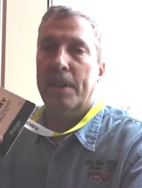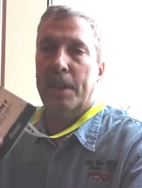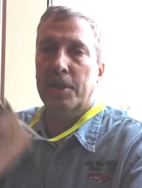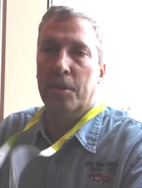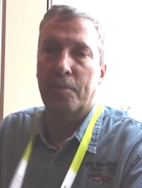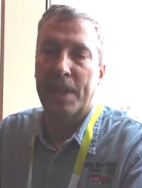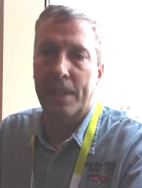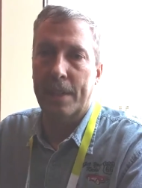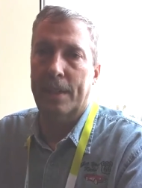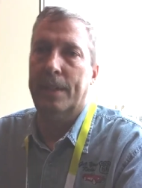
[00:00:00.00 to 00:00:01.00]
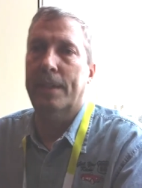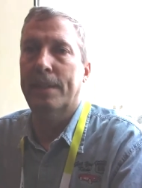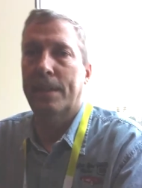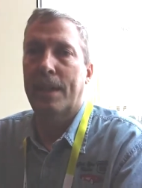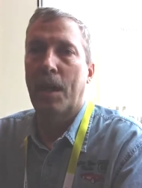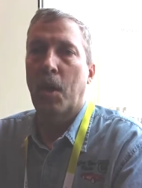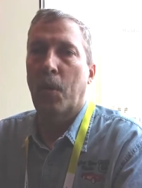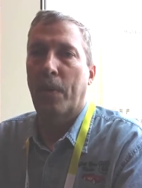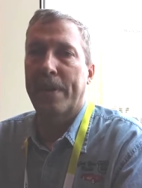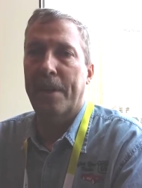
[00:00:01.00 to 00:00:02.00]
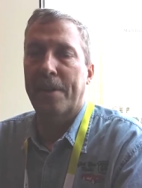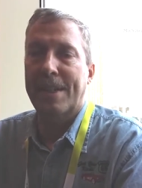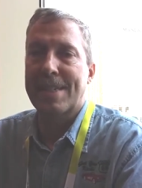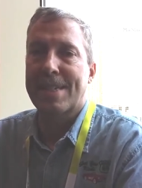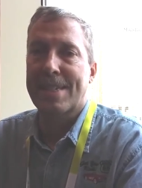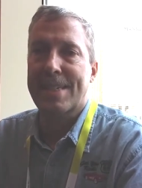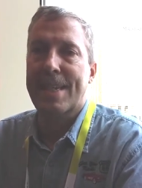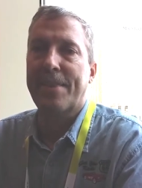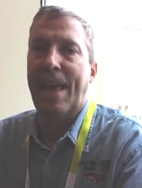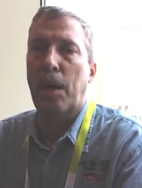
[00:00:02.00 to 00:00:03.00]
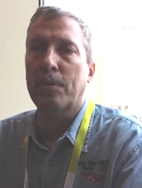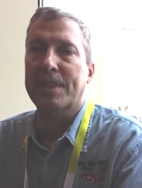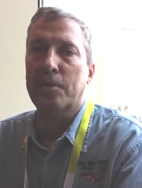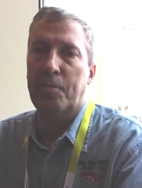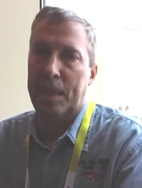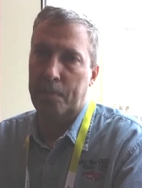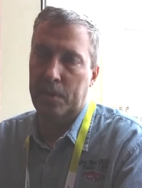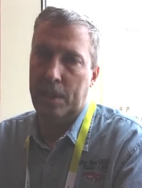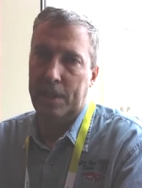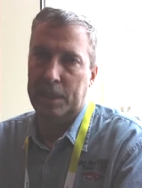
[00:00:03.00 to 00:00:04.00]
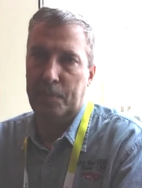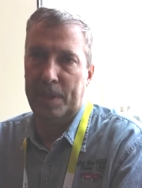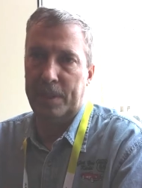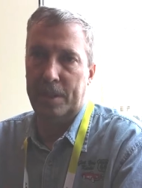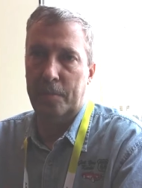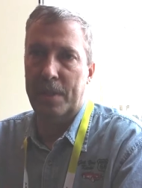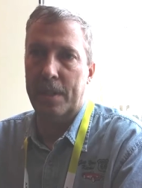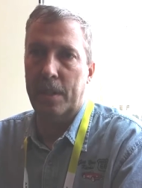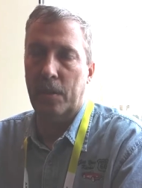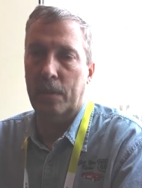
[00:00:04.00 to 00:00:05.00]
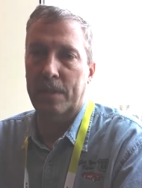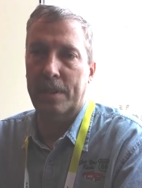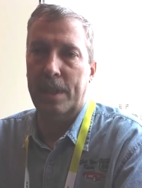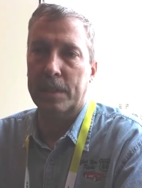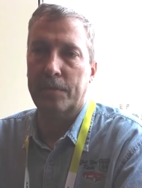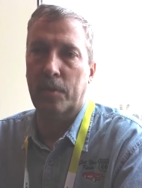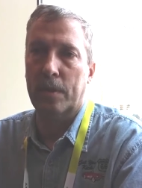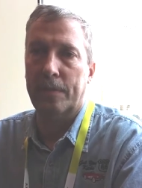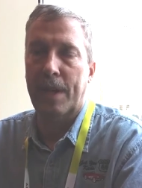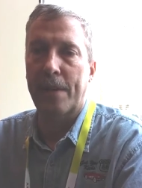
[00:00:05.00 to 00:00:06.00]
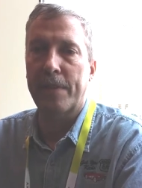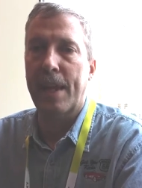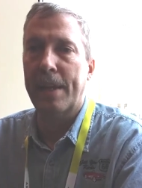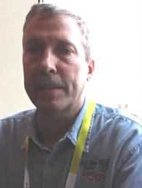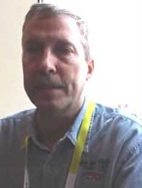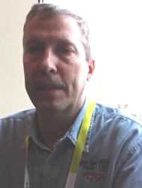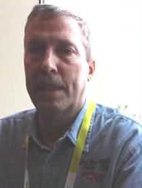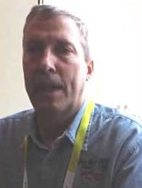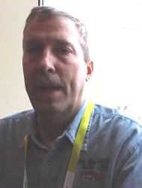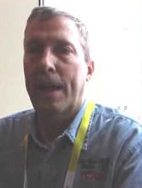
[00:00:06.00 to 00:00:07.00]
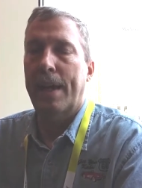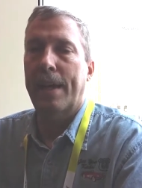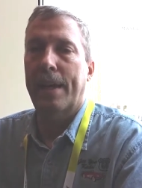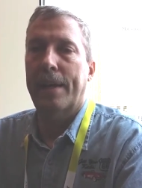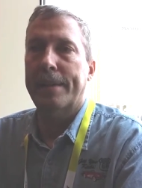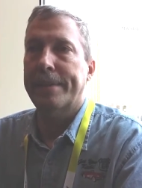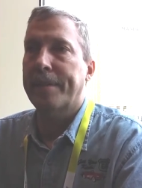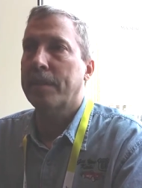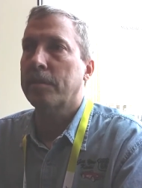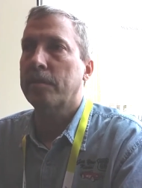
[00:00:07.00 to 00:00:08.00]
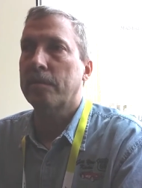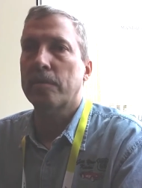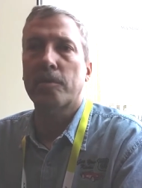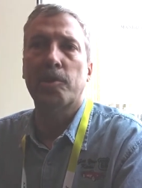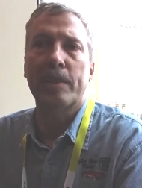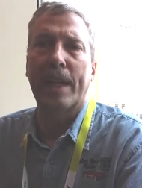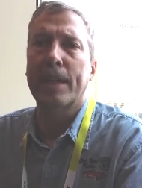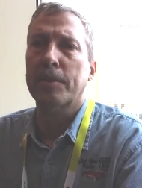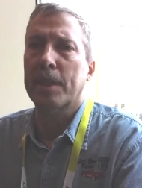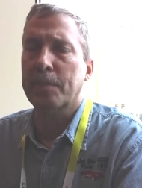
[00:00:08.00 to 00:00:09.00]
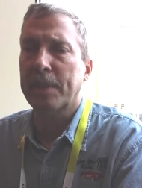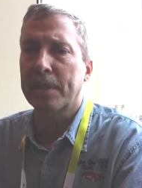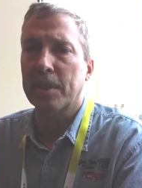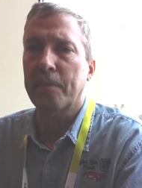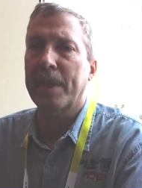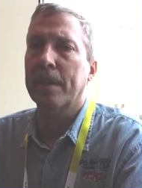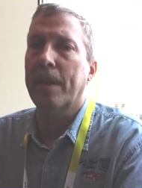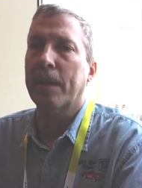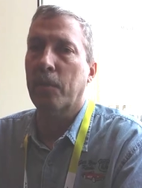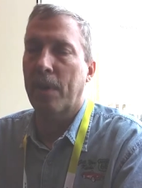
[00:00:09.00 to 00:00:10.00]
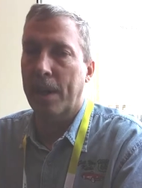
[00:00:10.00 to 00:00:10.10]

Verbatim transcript: credentialed media. 160,000 people are expected to be here over the next four or five days. And and trust me, there's going to be a lot of